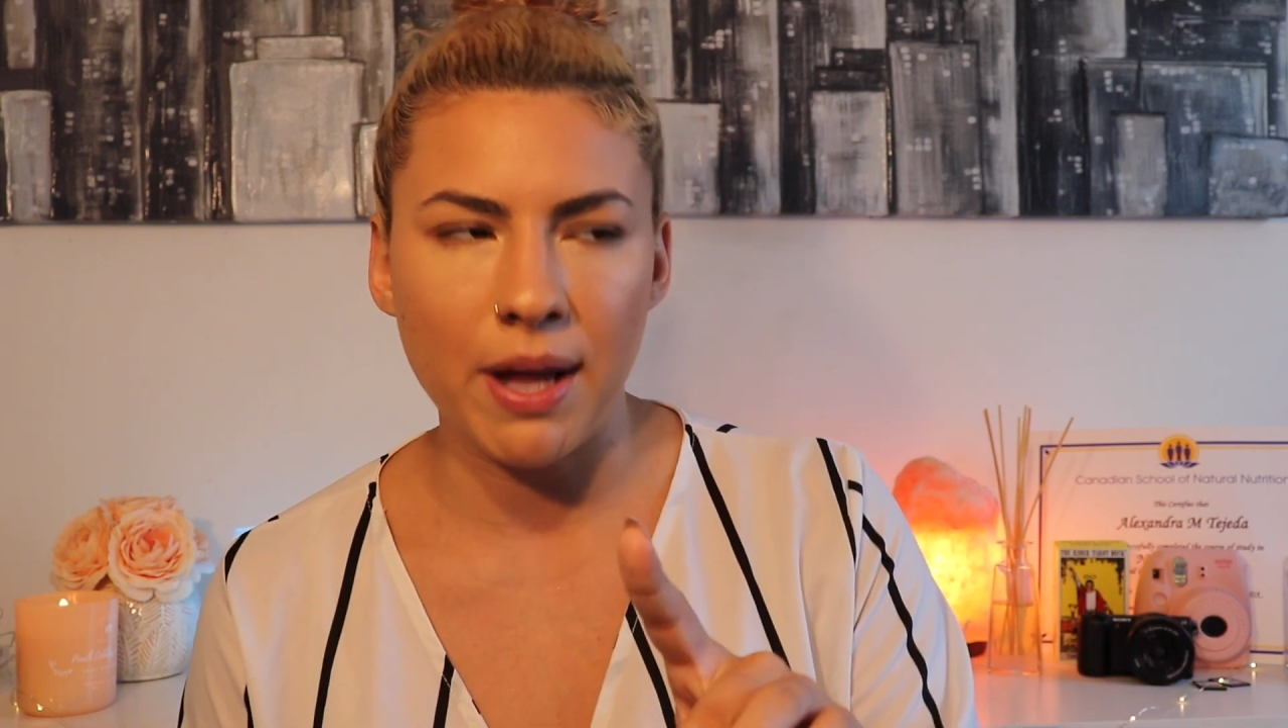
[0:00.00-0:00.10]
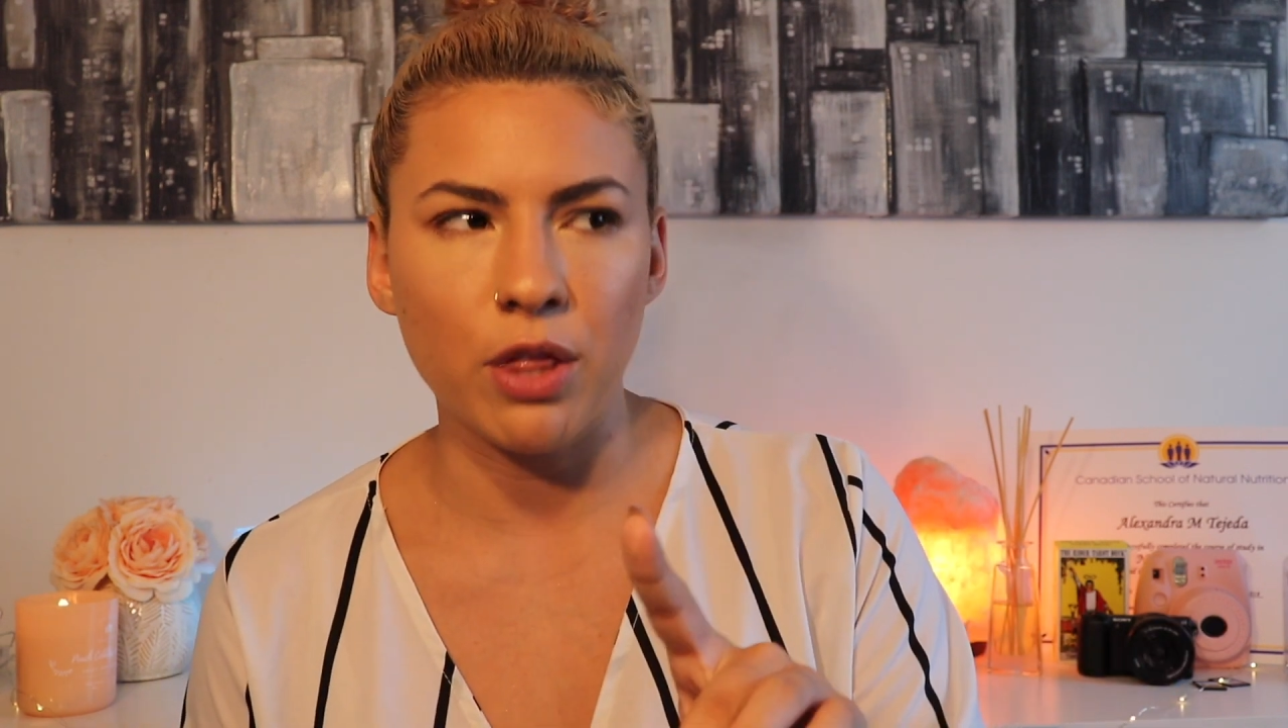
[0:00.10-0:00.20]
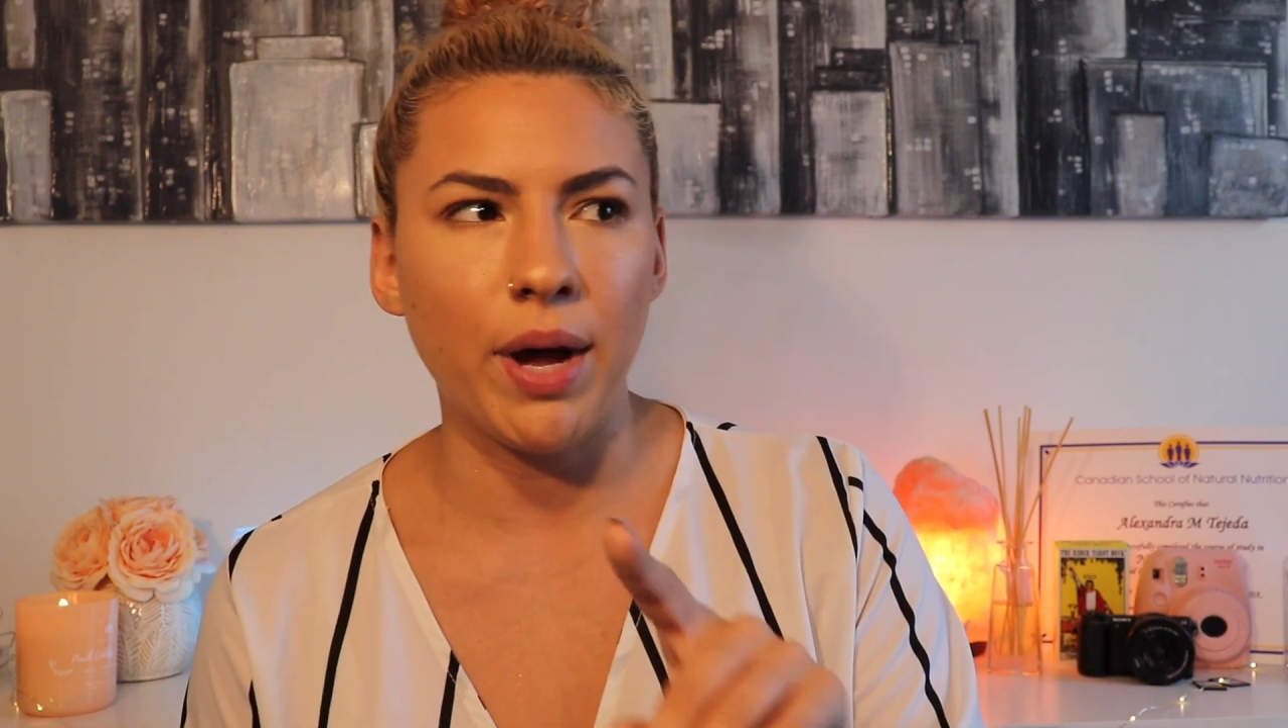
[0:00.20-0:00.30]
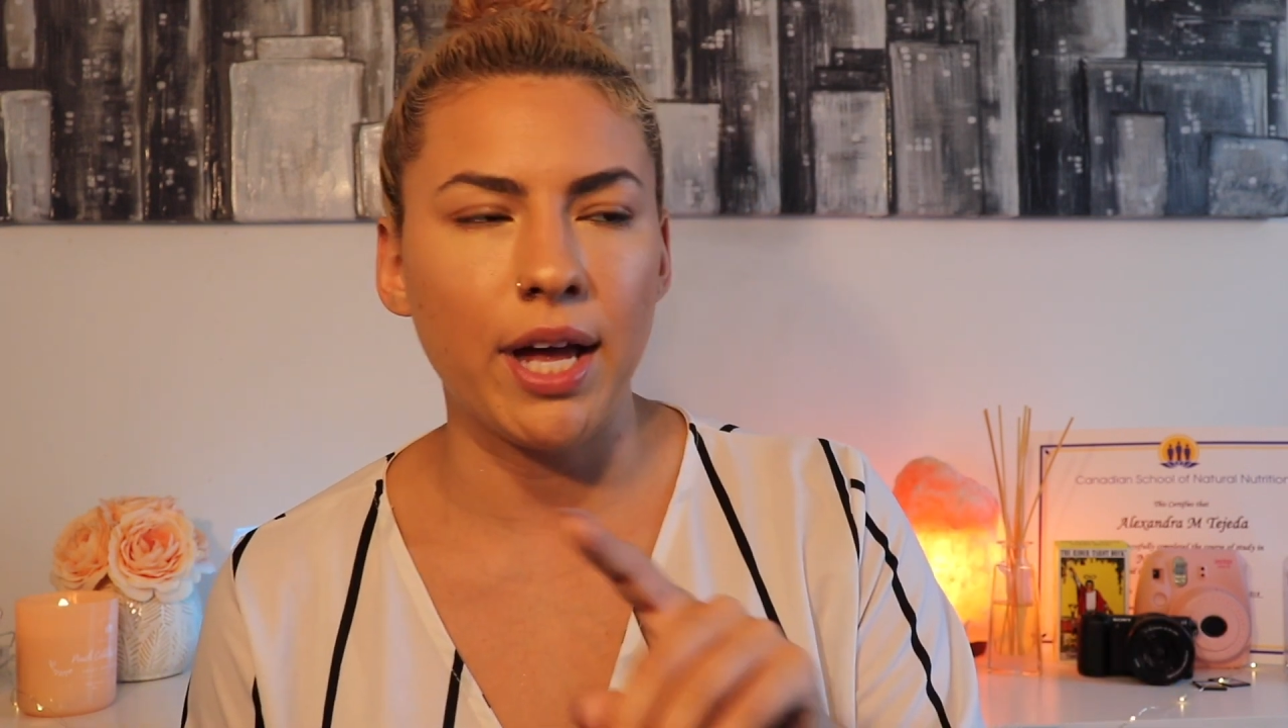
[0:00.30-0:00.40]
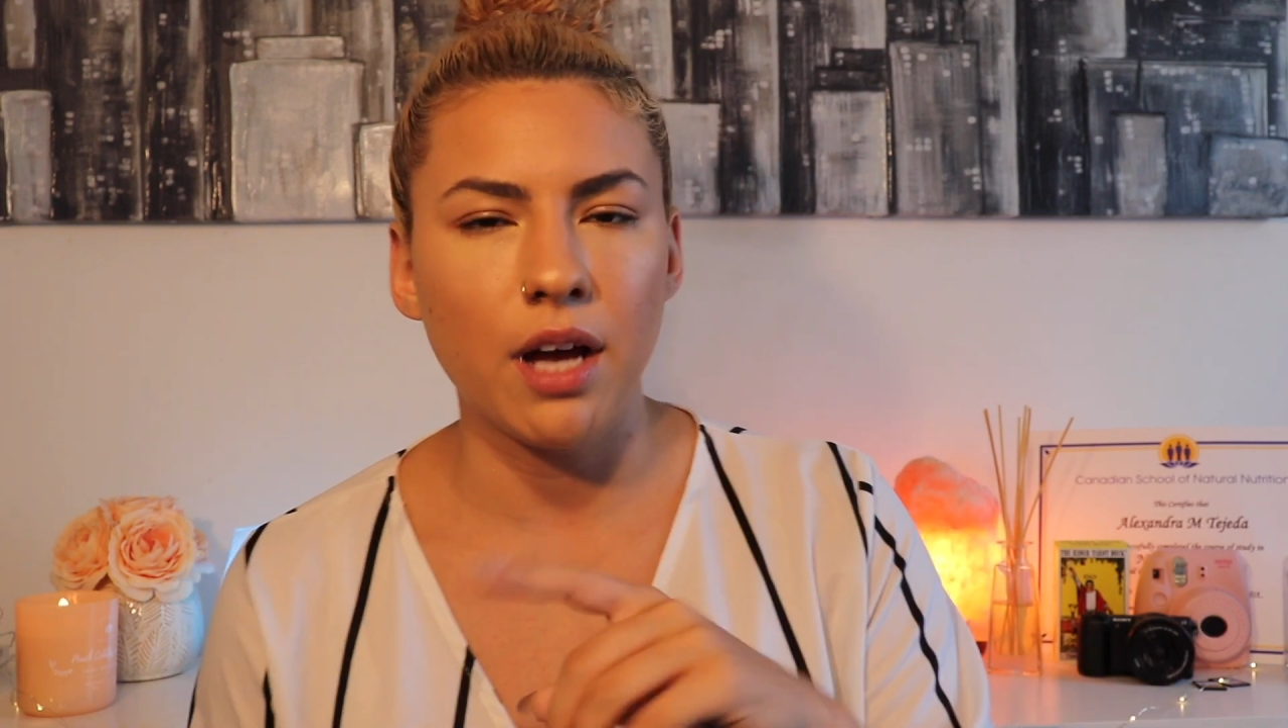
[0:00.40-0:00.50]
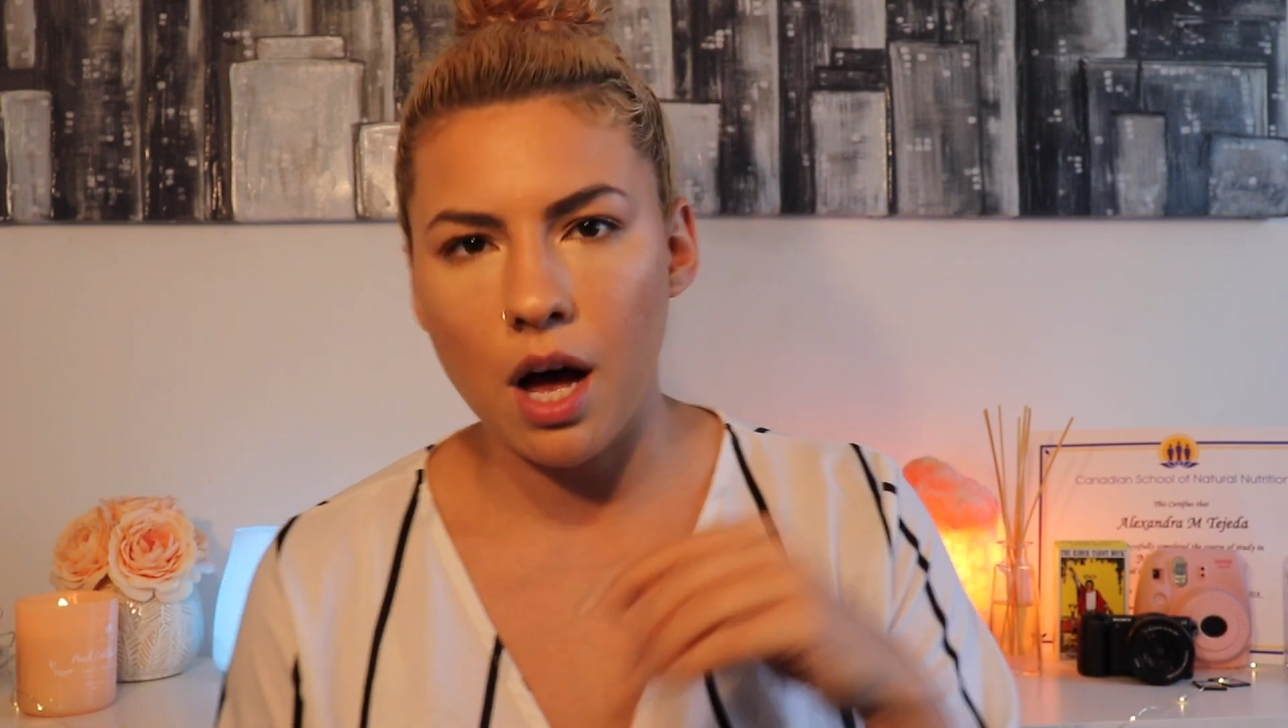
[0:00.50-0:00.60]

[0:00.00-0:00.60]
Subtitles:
by the way,